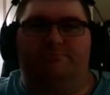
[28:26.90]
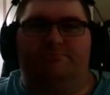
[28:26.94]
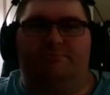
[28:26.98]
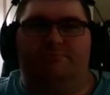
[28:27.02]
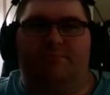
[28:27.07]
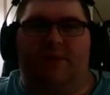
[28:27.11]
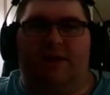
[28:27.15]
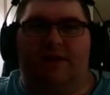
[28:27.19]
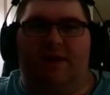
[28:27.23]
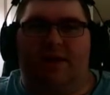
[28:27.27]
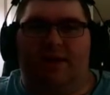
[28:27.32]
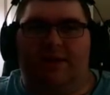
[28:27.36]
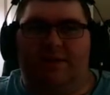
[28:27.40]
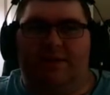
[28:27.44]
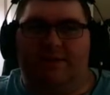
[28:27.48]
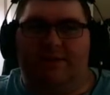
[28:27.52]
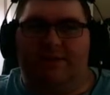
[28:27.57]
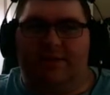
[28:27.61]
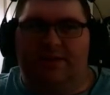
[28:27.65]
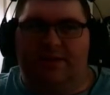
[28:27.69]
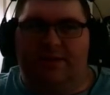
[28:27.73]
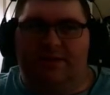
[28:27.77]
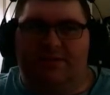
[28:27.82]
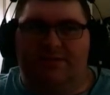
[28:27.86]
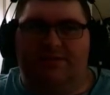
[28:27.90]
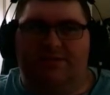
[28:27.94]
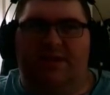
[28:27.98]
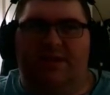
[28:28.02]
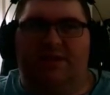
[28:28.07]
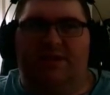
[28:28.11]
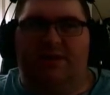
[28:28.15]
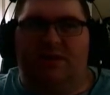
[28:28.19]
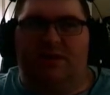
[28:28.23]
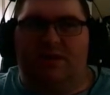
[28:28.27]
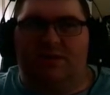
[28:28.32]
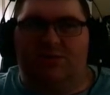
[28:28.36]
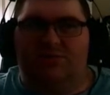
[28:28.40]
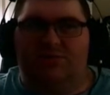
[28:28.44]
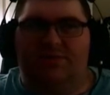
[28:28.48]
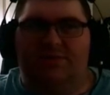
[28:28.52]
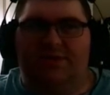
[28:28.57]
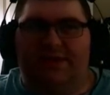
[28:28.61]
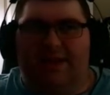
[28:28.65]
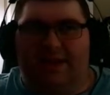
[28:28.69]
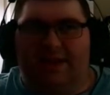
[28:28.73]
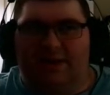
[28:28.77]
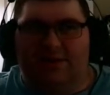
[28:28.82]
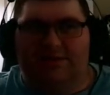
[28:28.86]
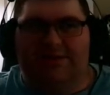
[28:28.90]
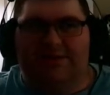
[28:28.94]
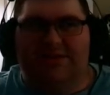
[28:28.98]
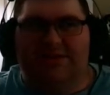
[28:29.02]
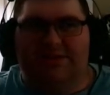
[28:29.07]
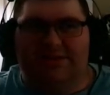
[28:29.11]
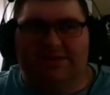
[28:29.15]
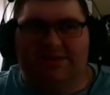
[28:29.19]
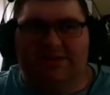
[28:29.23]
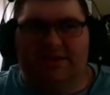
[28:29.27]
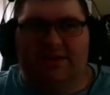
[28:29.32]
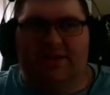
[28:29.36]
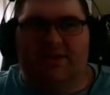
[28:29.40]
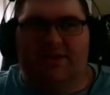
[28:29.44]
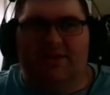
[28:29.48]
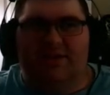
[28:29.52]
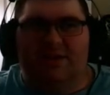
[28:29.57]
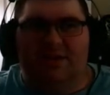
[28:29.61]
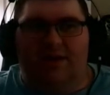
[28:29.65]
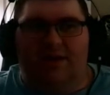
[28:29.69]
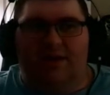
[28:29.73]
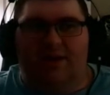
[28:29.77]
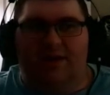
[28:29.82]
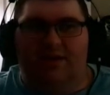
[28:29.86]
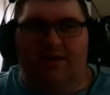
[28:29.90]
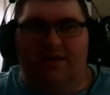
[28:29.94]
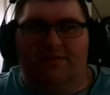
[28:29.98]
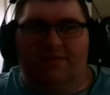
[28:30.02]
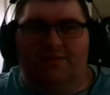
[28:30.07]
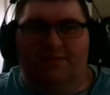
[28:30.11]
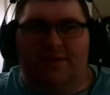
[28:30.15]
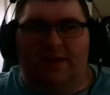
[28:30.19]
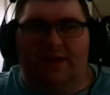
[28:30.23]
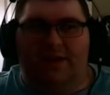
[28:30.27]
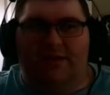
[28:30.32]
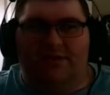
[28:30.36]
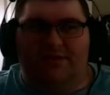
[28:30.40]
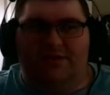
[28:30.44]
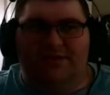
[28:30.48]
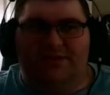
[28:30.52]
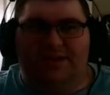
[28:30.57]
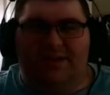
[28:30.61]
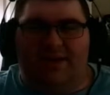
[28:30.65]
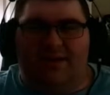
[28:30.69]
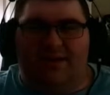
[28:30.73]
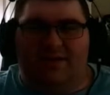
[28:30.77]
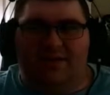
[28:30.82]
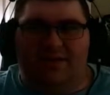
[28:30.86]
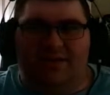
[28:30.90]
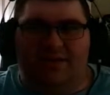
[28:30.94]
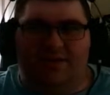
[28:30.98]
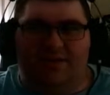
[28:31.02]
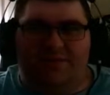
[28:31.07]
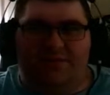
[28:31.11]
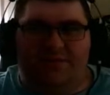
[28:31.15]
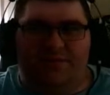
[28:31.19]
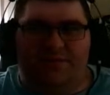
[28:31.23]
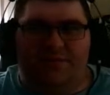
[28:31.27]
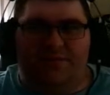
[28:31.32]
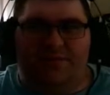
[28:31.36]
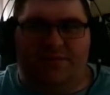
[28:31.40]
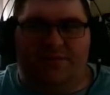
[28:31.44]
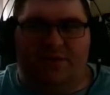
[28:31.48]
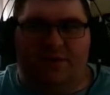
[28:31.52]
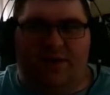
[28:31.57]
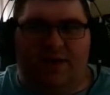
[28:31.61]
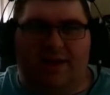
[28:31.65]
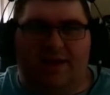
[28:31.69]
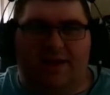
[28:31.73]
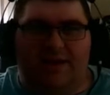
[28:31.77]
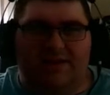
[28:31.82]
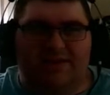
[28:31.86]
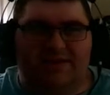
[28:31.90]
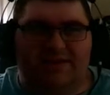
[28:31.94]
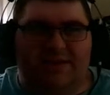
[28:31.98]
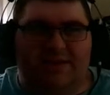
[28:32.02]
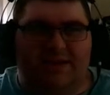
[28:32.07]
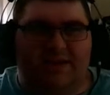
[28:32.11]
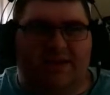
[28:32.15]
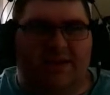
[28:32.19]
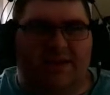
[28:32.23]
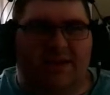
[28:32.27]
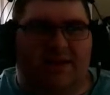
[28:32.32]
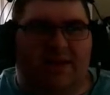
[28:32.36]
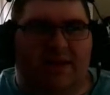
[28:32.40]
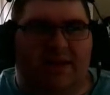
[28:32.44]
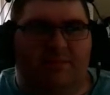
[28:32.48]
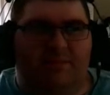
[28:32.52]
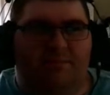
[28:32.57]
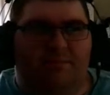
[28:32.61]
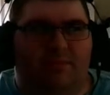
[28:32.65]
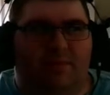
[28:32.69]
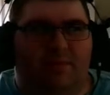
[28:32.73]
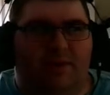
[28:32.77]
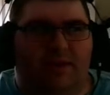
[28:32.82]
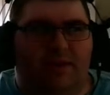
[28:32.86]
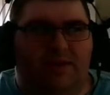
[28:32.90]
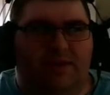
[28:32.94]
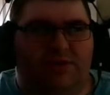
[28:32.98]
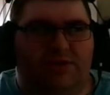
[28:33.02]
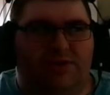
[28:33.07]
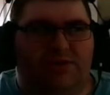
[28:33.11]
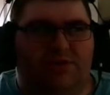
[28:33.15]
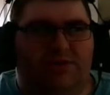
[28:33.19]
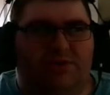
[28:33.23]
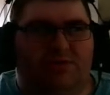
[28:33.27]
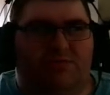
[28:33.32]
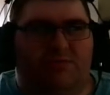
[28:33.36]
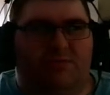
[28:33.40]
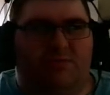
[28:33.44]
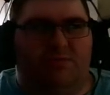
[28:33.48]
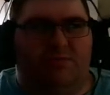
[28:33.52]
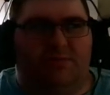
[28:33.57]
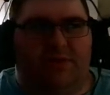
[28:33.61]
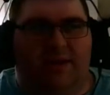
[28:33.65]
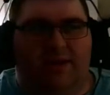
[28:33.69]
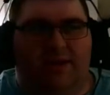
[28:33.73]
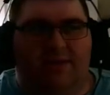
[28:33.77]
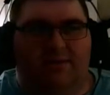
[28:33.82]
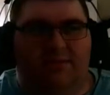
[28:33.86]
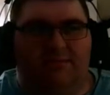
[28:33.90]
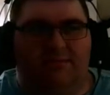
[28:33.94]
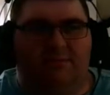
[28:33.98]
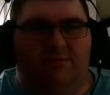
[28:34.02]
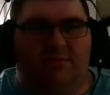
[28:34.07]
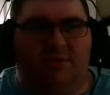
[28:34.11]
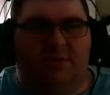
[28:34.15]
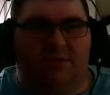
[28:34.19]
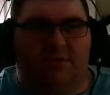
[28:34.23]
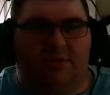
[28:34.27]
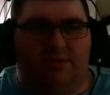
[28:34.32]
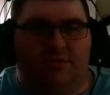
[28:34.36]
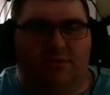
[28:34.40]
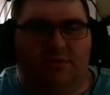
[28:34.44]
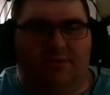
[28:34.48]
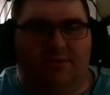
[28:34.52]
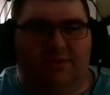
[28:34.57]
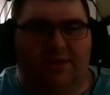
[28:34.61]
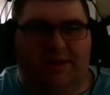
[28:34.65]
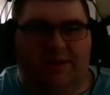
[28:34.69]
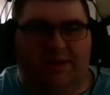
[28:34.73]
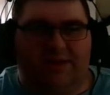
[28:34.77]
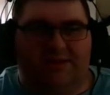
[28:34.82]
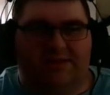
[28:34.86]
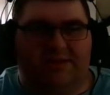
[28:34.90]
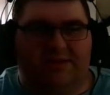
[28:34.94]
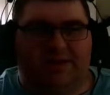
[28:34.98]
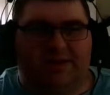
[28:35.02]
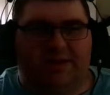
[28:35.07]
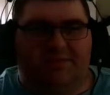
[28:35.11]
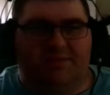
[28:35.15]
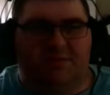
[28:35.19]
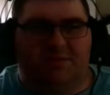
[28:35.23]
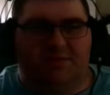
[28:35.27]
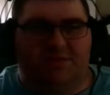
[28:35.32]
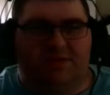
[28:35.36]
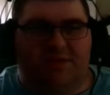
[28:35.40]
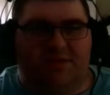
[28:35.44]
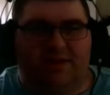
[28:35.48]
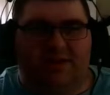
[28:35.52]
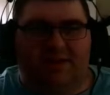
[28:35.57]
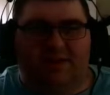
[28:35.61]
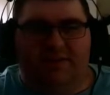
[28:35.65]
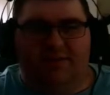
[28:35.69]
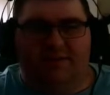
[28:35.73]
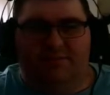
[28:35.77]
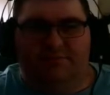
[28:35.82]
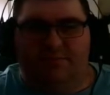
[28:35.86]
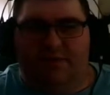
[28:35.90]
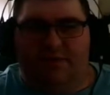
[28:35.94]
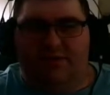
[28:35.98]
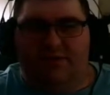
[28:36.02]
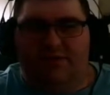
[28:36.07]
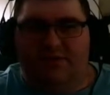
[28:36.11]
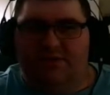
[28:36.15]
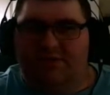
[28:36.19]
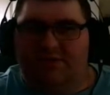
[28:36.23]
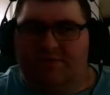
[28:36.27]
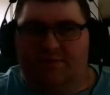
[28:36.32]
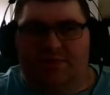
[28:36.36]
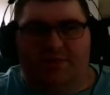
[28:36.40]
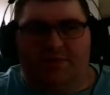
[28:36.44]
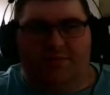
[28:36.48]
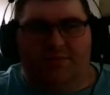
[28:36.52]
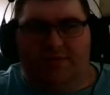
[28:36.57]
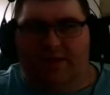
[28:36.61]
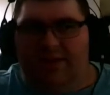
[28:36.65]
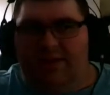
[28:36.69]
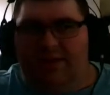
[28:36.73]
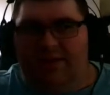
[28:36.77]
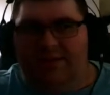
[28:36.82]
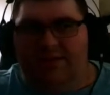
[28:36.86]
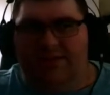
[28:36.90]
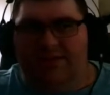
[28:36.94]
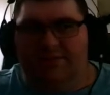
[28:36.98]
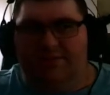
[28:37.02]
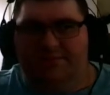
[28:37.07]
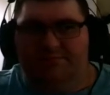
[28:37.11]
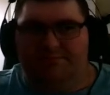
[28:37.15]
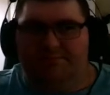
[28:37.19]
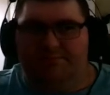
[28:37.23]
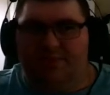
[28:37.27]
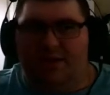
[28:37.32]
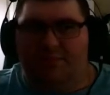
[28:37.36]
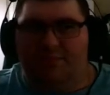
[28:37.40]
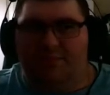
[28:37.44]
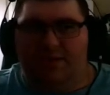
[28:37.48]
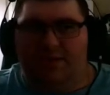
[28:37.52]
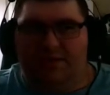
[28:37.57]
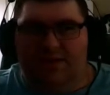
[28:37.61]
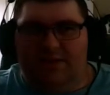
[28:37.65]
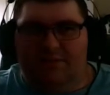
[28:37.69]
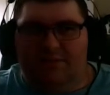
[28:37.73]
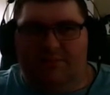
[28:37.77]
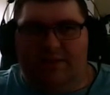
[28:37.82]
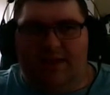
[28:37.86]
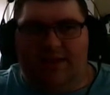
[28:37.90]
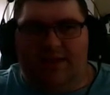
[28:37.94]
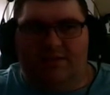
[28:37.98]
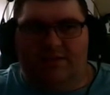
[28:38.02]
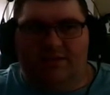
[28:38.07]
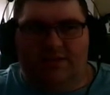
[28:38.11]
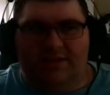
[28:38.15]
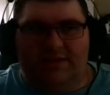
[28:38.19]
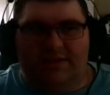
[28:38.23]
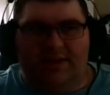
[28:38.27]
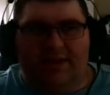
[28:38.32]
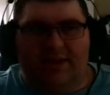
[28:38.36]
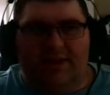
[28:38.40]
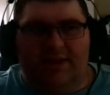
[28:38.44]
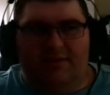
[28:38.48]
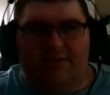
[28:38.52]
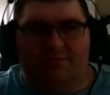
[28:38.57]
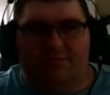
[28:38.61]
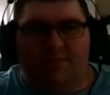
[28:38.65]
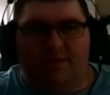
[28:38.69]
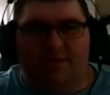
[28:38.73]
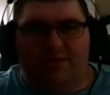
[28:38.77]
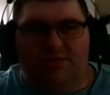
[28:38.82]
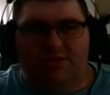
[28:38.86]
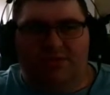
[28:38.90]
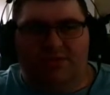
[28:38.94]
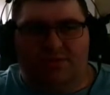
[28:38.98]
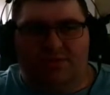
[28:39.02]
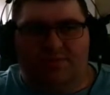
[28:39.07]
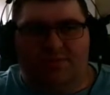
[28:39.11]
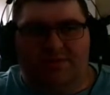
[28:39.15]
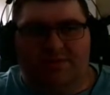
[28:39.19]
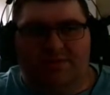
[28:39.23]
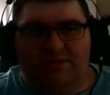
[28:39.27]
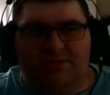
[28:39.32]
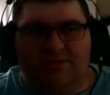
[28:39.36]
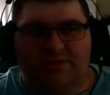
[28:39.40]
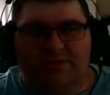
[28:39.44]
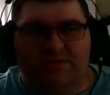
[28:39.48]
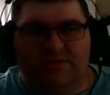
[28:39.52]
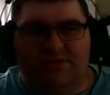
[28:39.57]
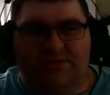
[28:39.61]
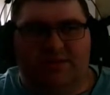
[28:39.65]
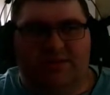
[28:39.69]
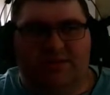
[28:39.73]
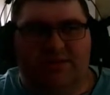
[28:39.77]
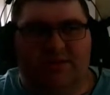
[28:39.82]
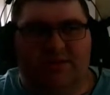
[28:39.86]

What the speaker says: I think there's like 100,000 files out there for ISA. I might just like look and see if there's any records above like a million manually that have Maelstrom and just